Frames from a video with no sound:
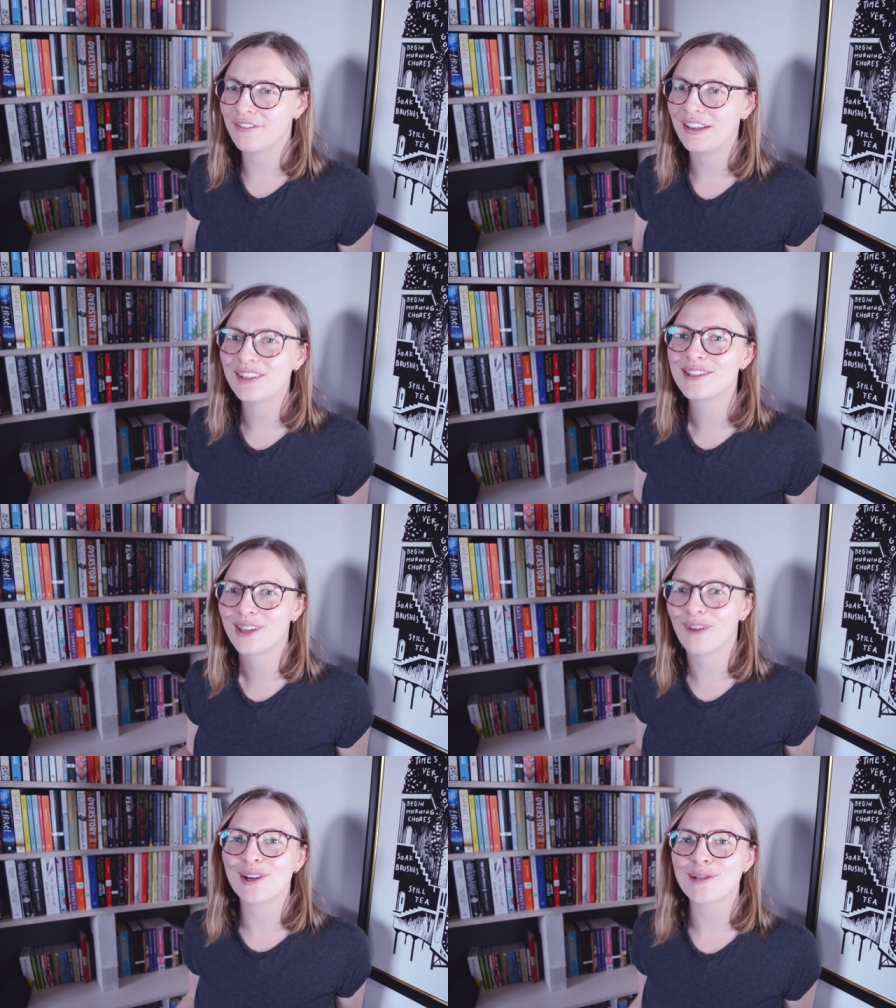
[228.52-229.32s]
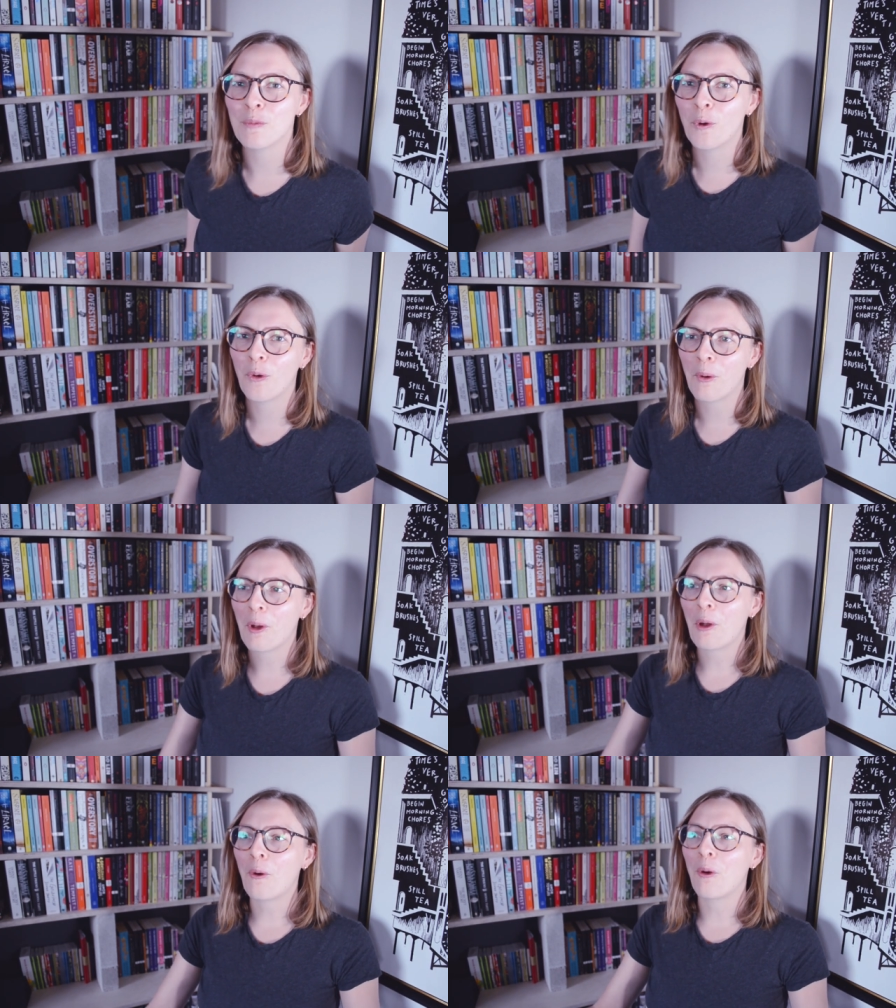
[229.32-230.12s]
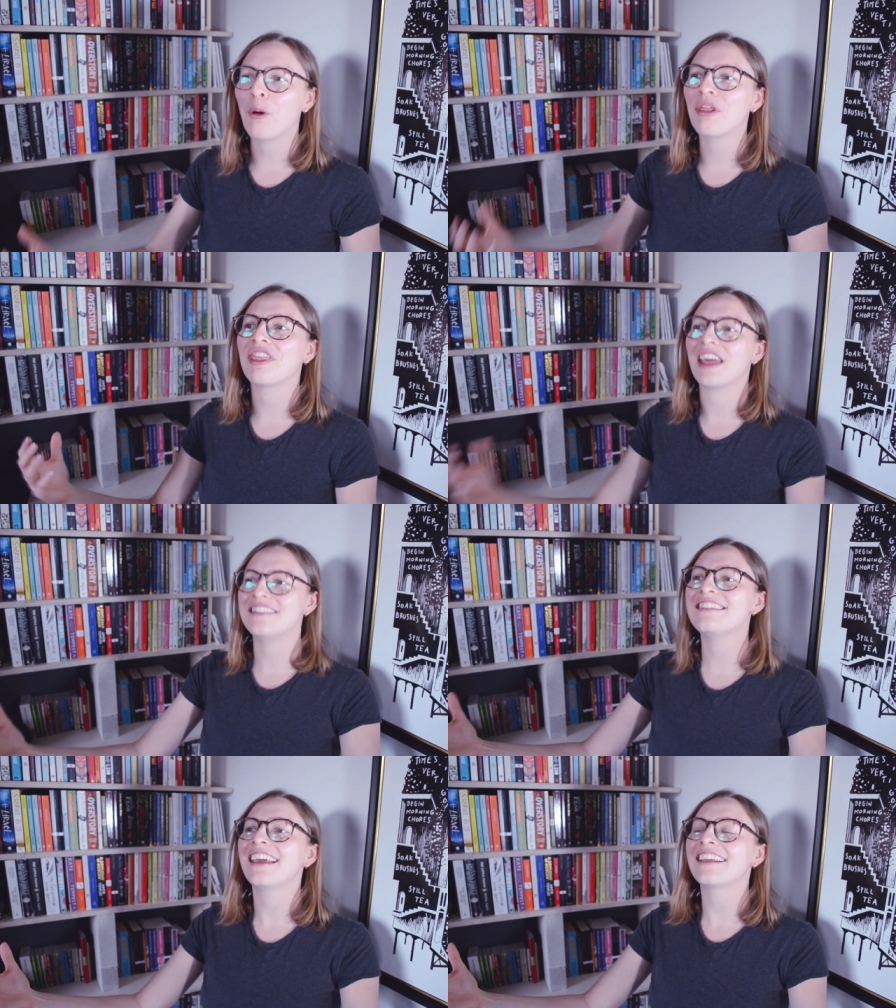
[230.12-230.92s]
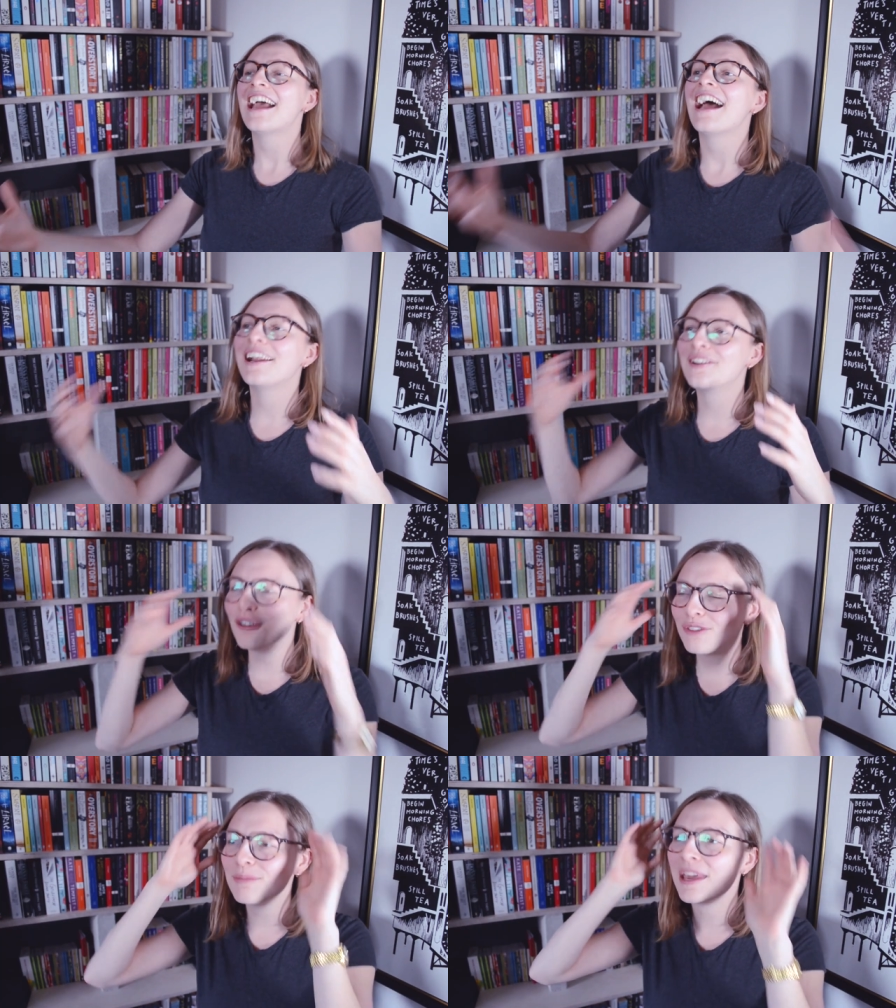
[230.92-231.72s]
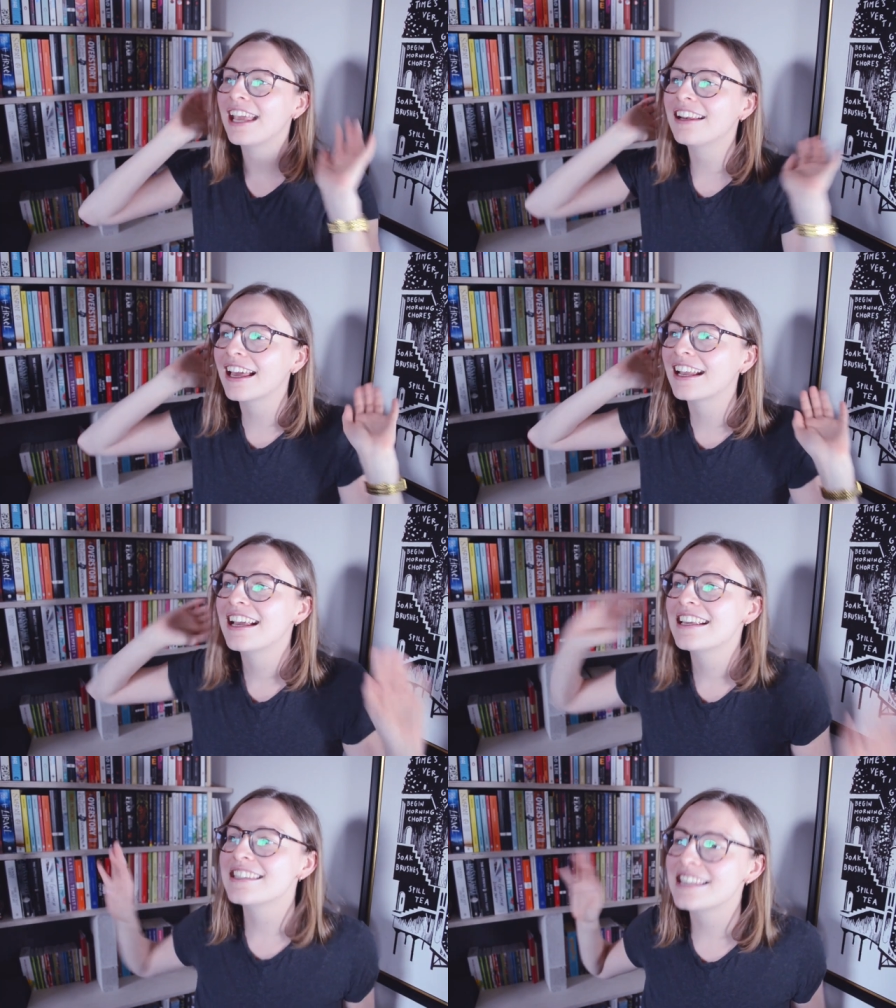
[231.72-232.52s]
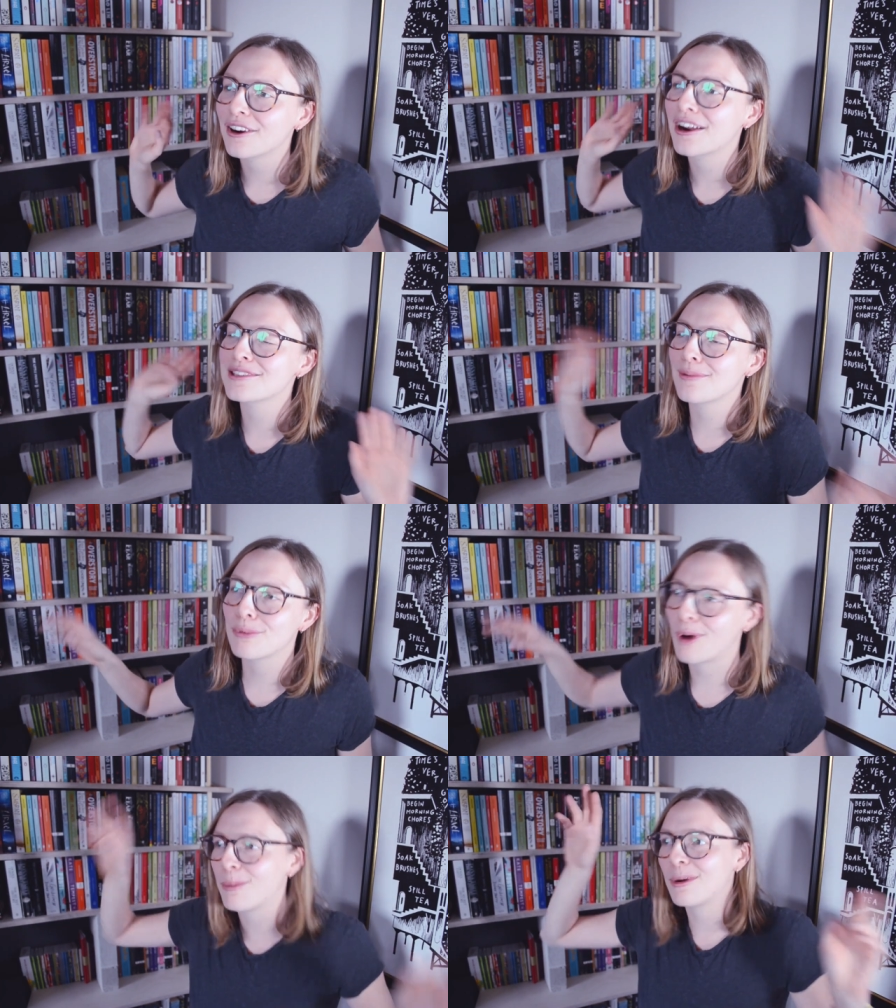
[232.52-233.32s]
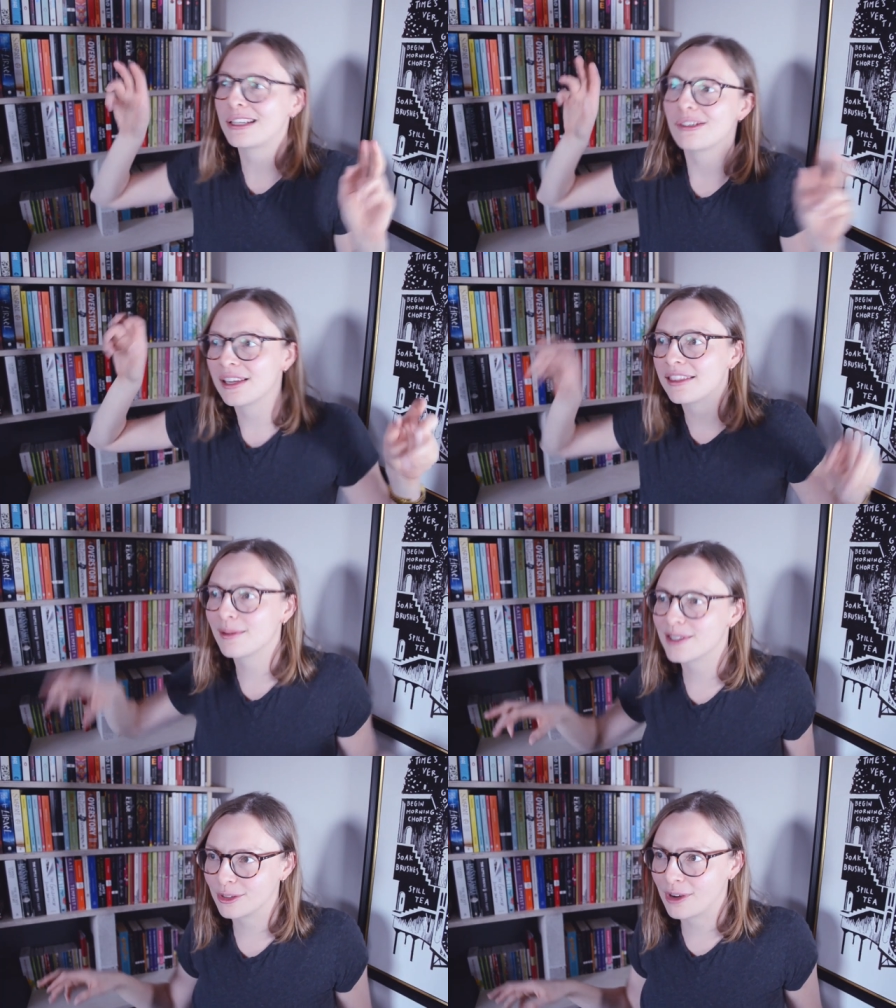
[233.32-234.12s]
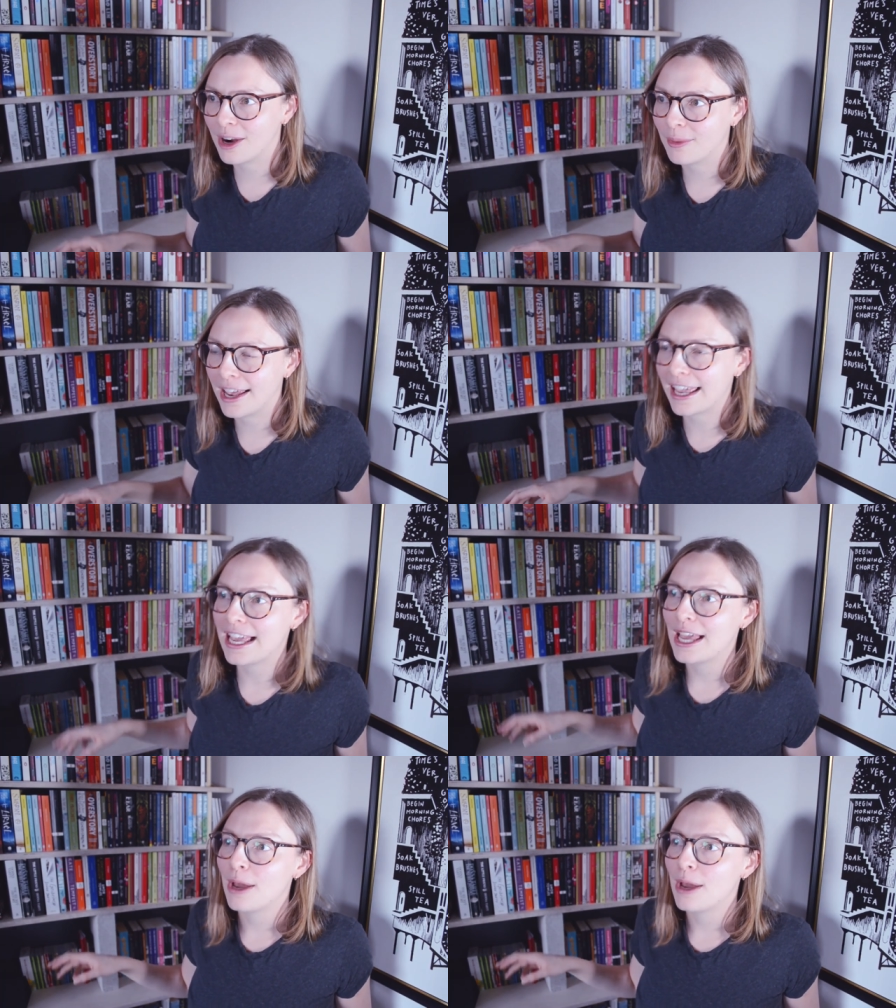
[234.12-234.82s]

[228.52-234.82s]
feel so much more authentic and not for being like serious and proper and doing things the right way,